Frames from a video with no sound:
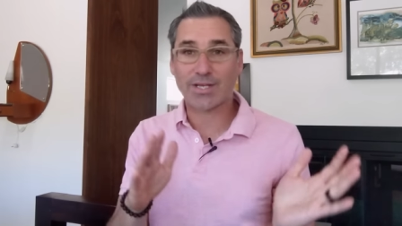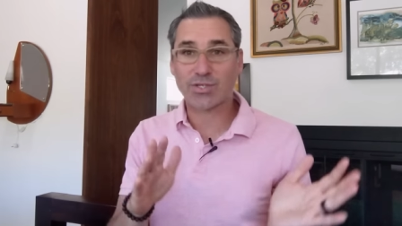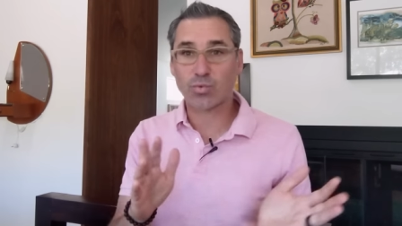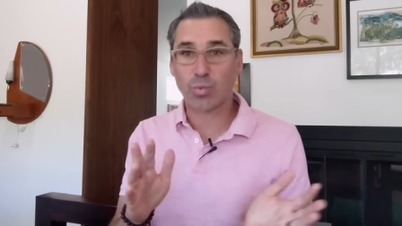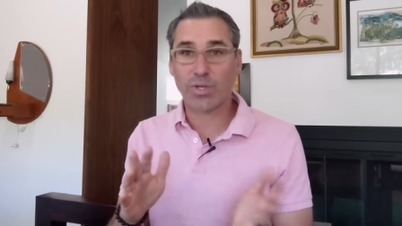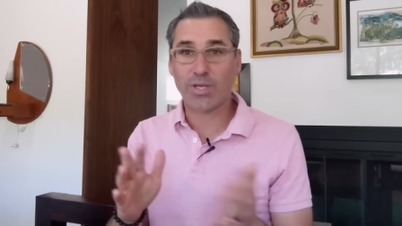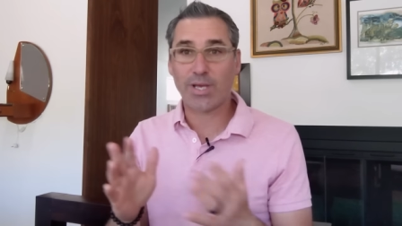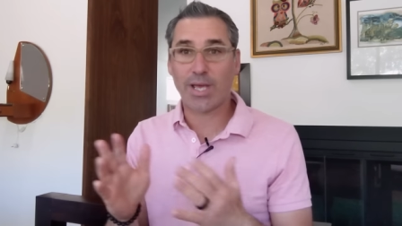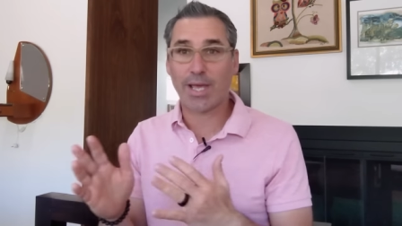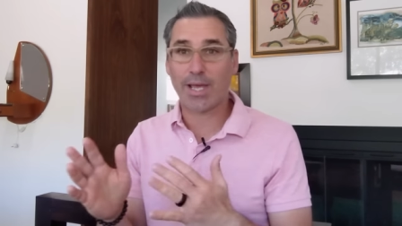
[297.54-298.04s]
As
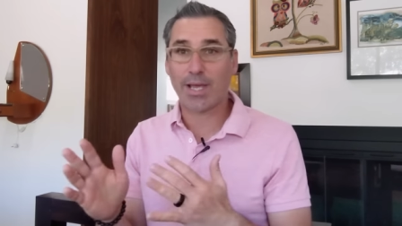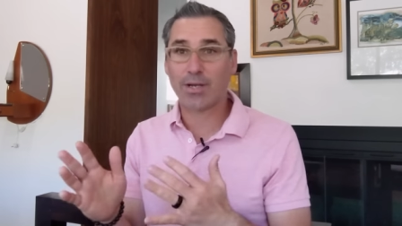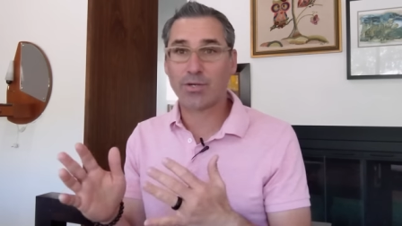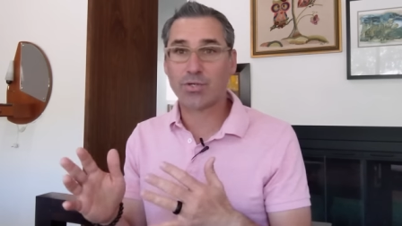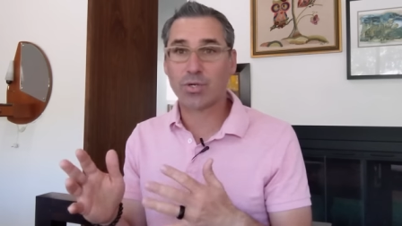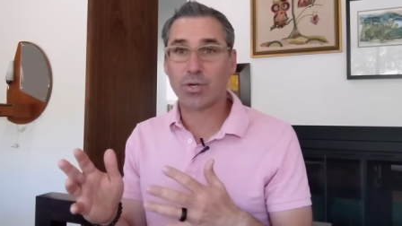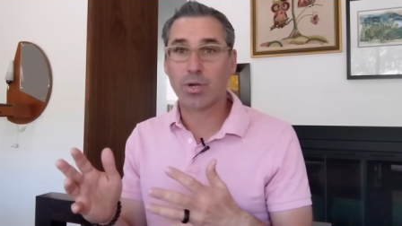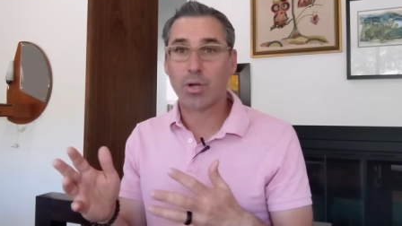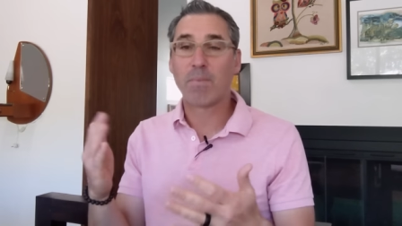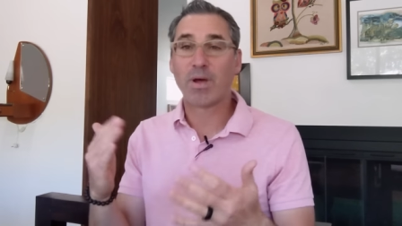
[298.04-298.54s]
we
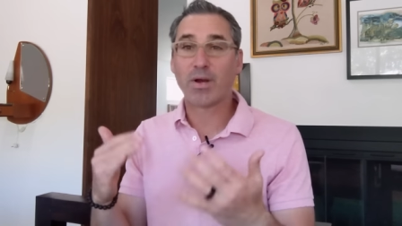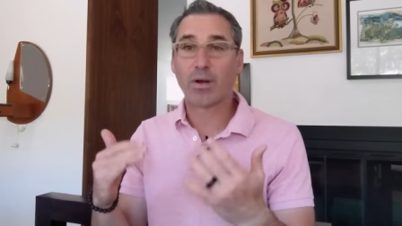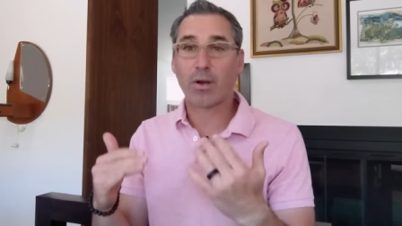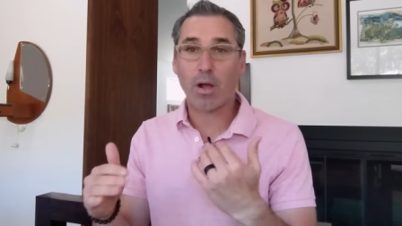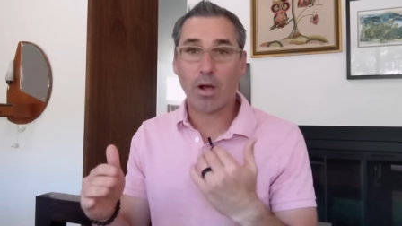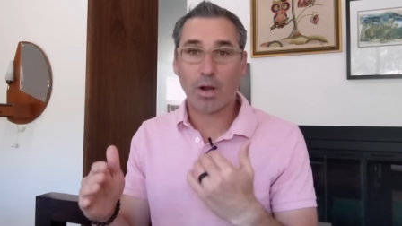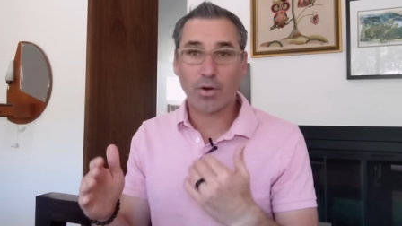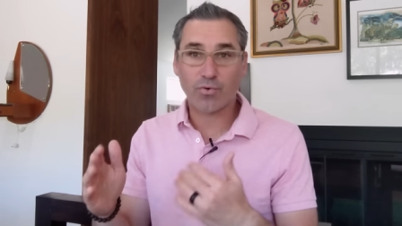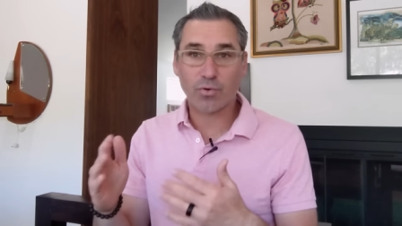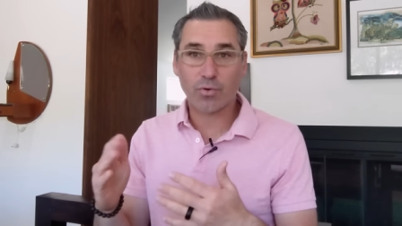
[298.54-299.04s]
age,
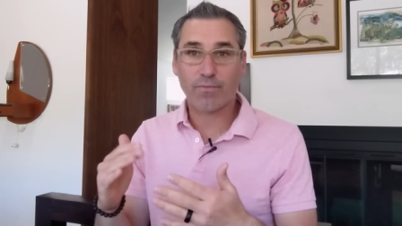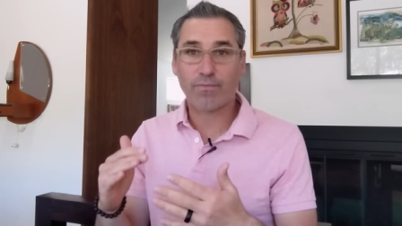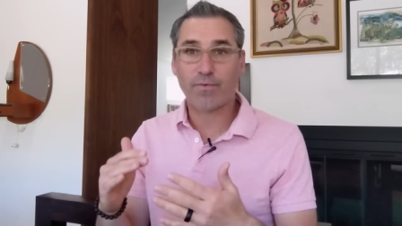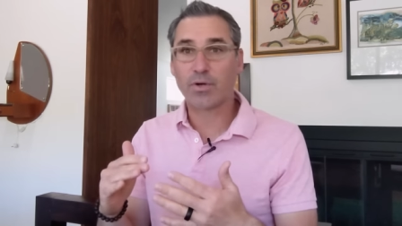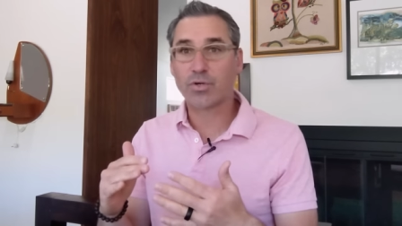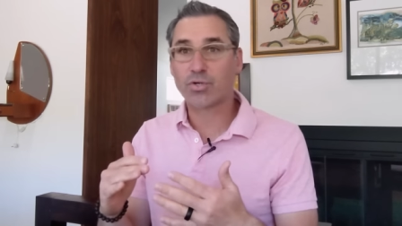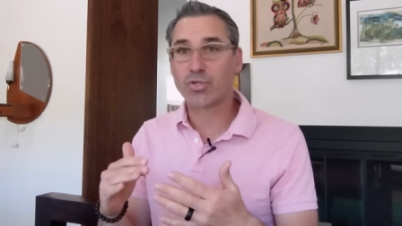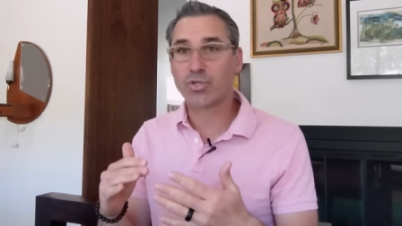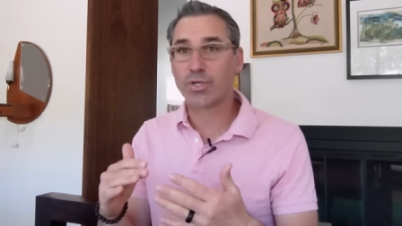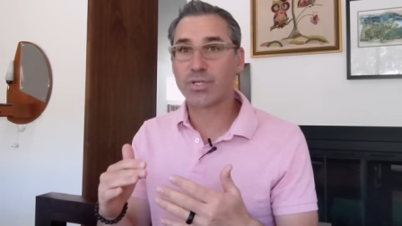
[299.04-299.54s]
mitochondrial
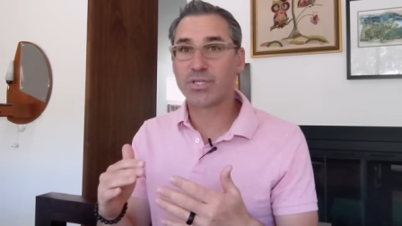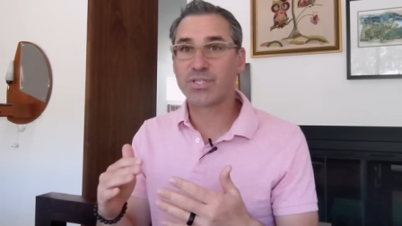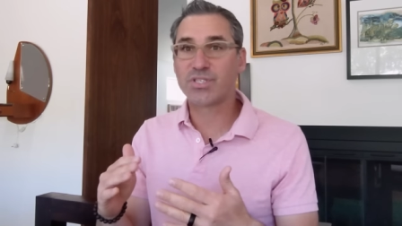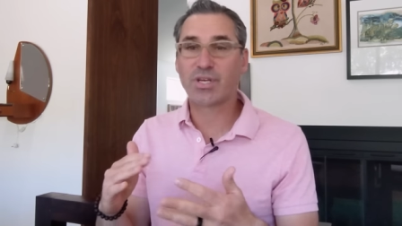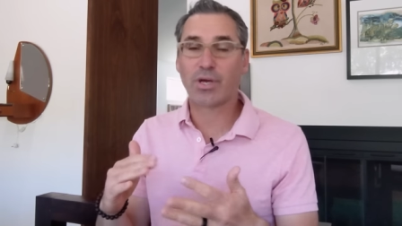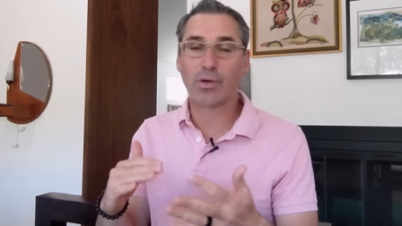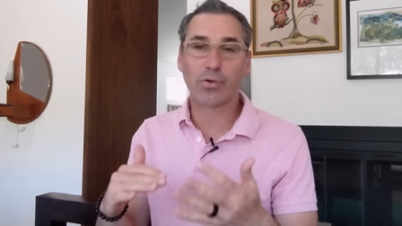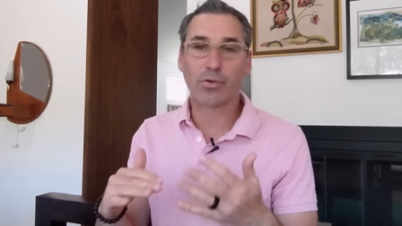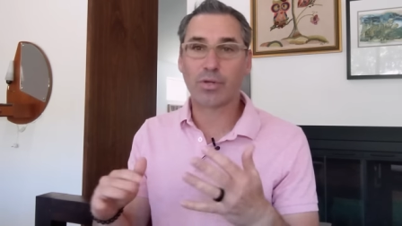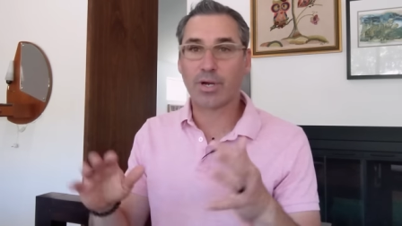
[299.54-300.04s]
function,
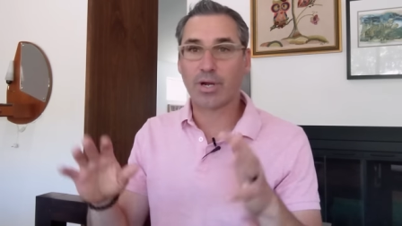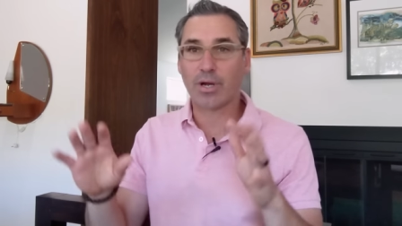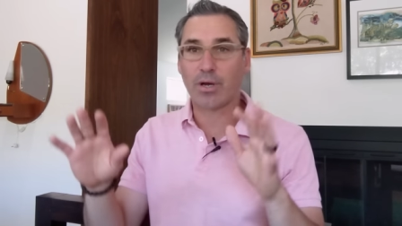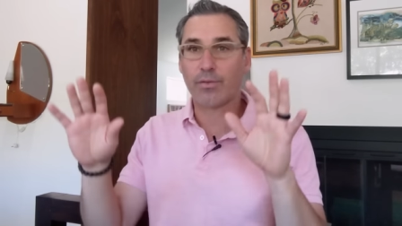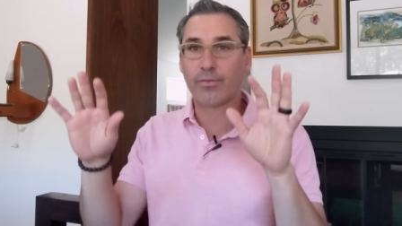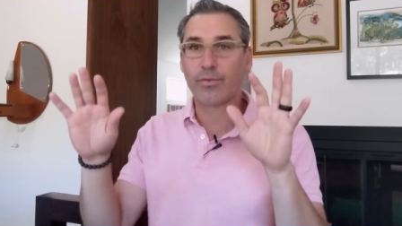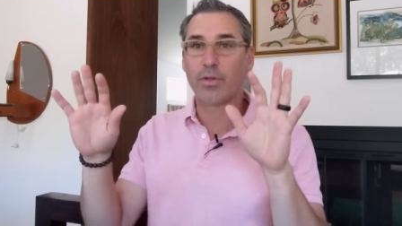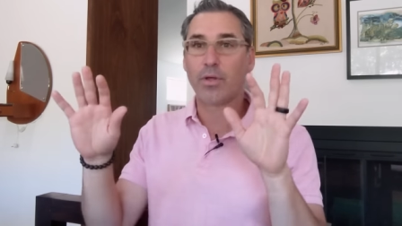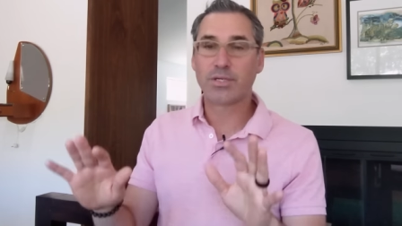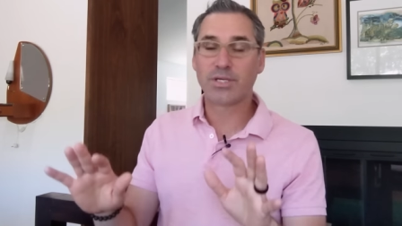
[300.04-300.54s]
cellular
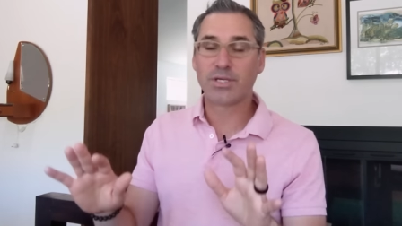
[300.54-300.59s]
health